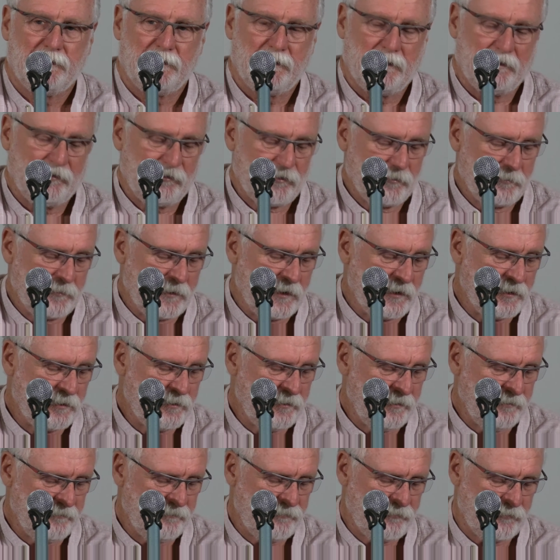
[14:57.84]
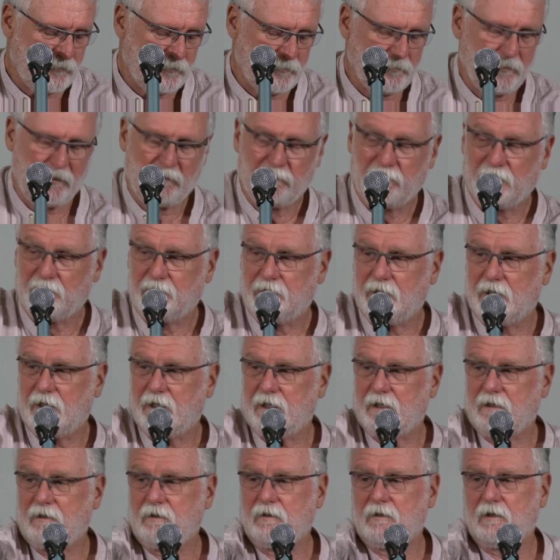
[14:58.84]
So my uncle informed me my
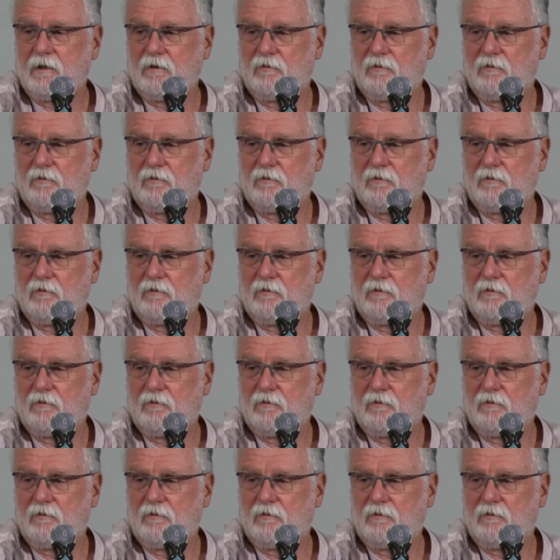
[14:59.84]
dad had